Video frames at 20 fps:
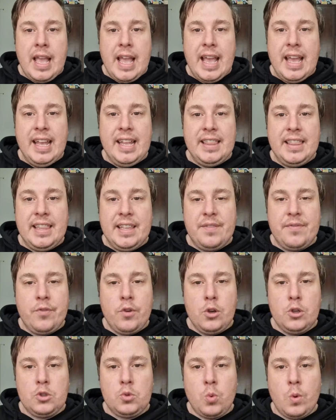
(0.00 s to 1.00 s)
And the
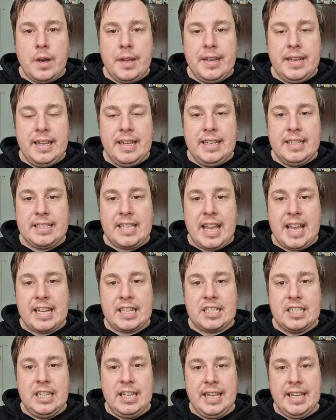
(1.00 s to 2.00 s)
first one is
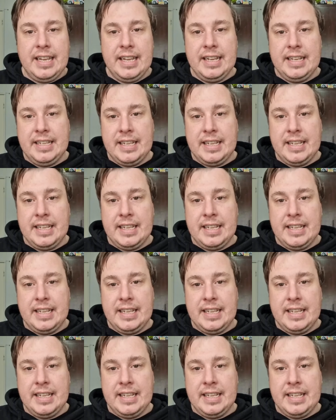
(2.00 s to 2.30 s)
actually